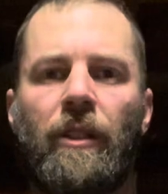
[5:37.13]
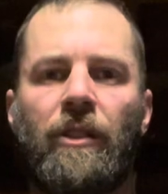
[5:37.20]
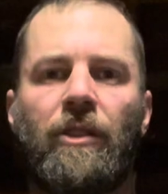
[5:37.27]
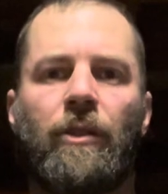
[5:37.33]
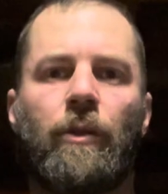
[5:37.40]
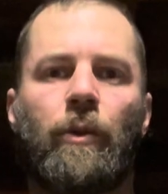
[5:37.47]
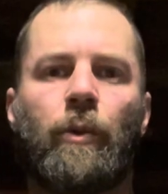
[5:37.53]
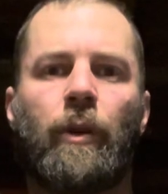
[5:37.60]

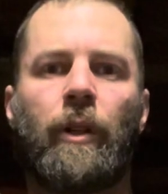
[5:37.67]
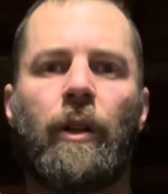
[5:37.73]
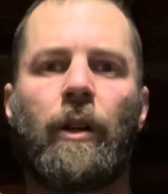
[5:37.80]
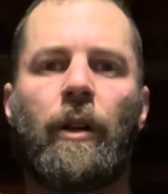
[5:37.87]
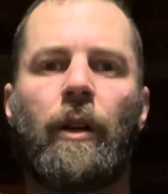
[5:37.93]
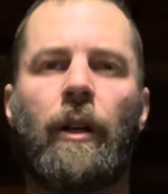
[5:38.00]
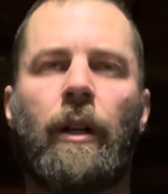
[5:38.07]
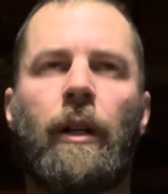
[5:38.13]
So we
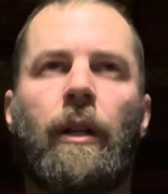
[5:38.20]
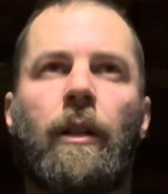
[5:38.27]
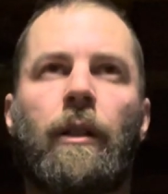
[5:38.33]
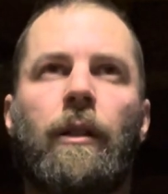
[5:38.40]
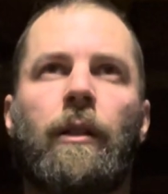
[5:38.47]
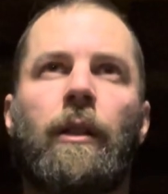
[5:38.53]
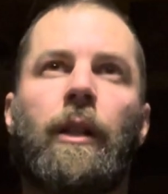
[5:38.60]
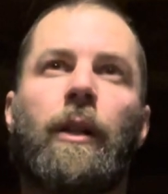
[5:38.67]
are
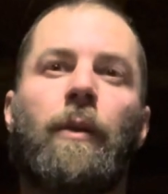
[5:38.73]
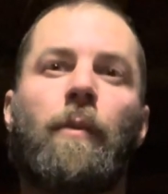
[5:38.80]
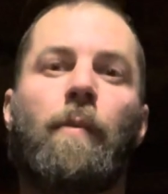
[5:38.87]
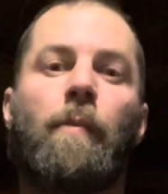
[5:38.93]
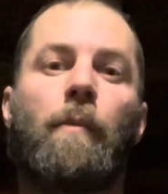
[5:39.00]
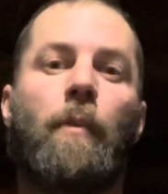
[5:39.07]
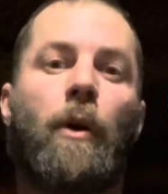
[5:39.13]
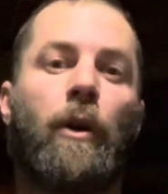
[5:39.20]
in
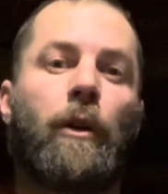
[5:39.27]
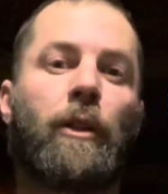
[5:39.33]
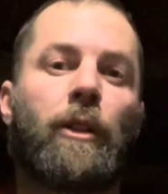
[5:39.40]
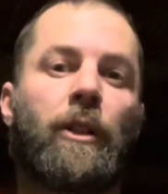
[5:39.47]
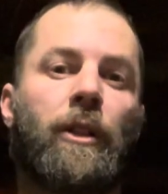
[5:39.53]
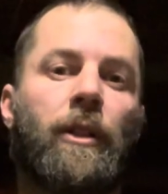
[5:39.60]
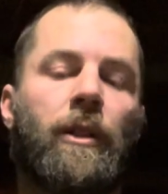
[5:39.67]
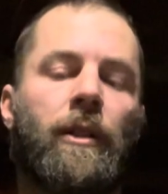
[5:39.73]

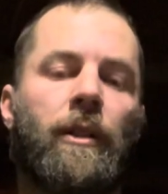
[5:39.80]
March.